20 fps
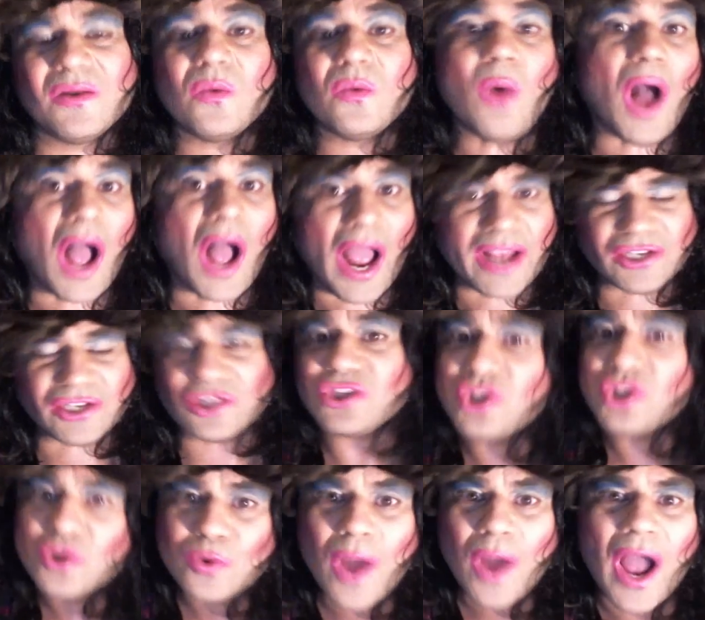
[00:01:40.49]
Why
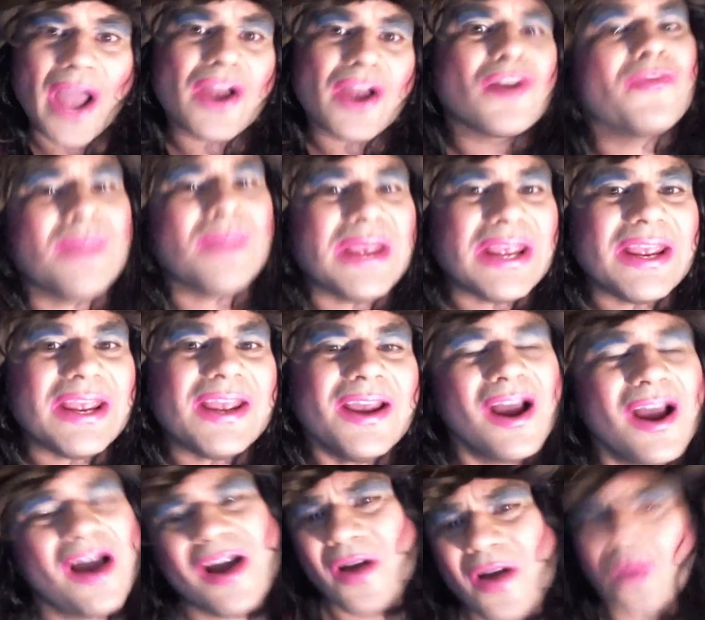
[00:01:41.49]
should you hire me?
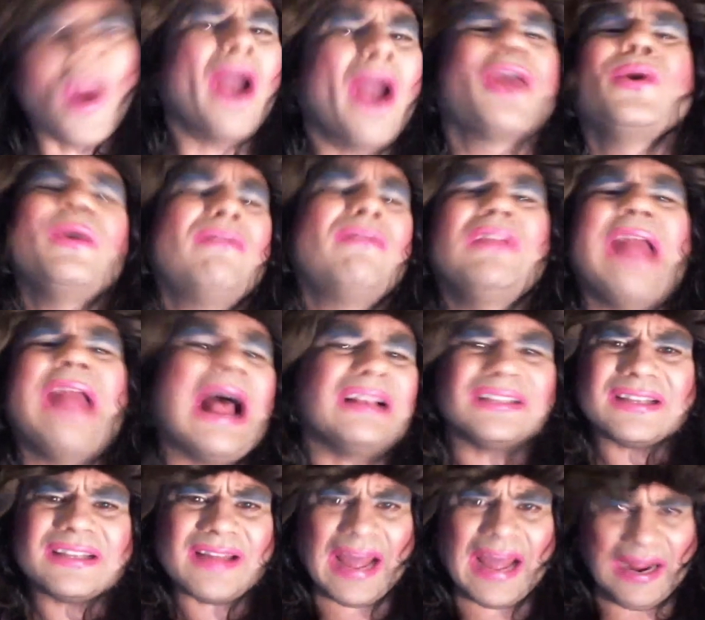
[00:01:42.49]
Why are you even
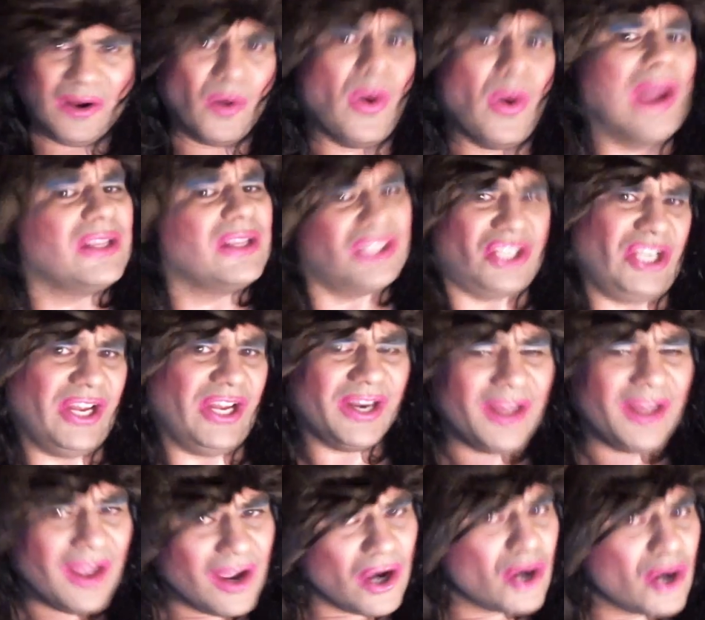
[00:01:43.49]
asking that
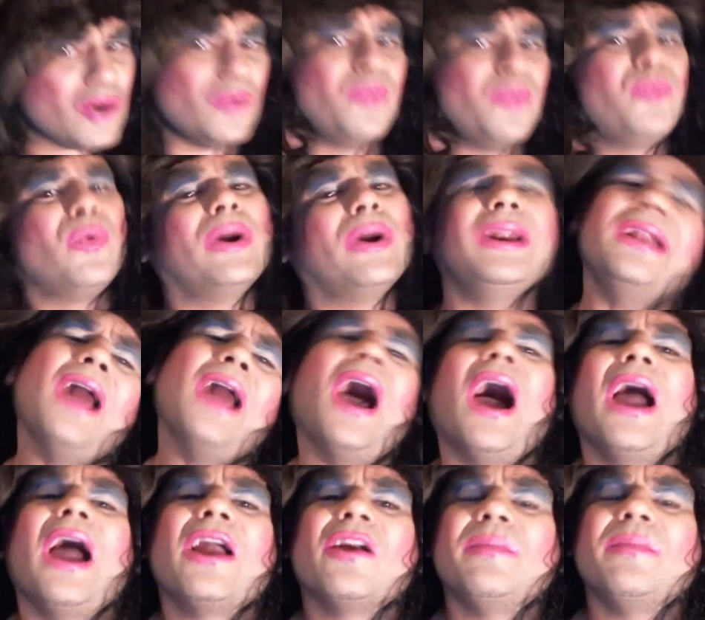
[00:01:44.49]
question? Who wouldn't
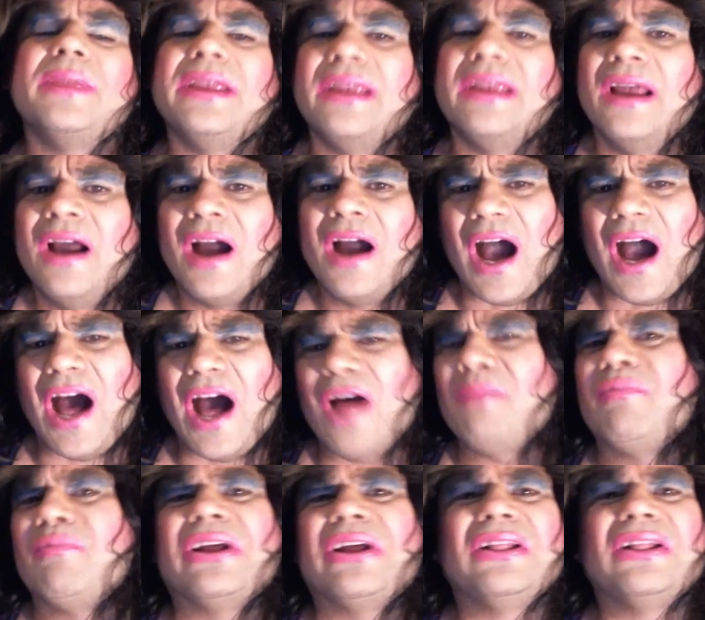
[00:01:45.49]
hire me?
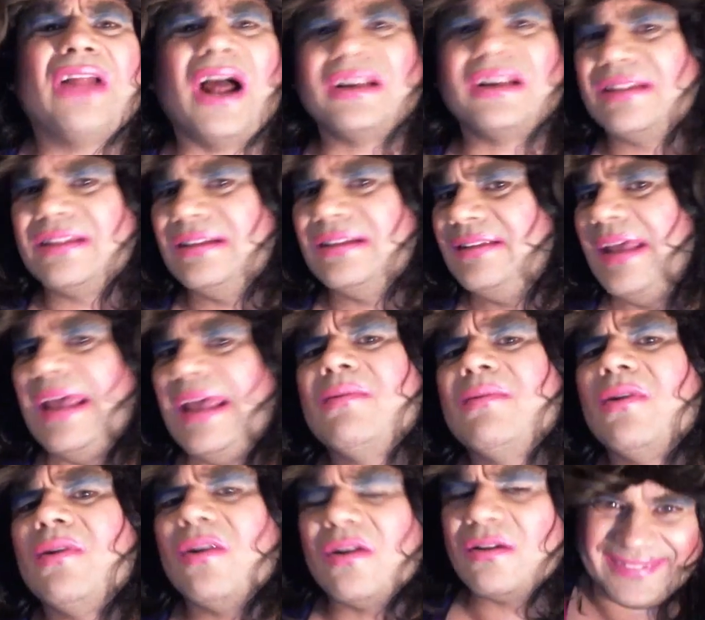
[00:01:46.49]
I'll bring a lot to the
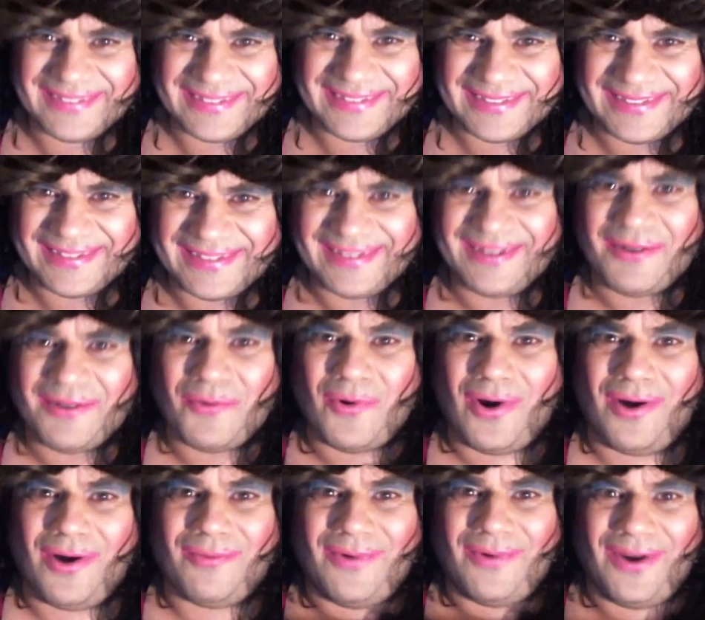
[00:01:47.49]
table.
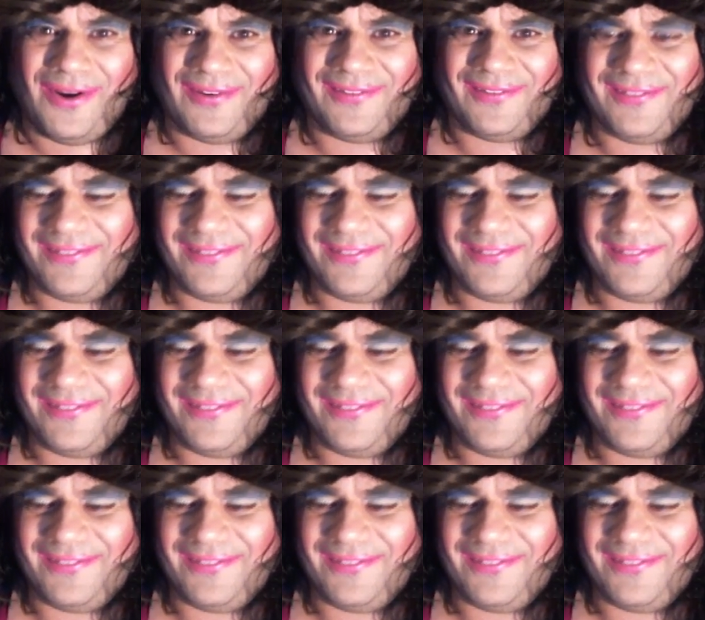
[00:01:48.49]
Wah, wah.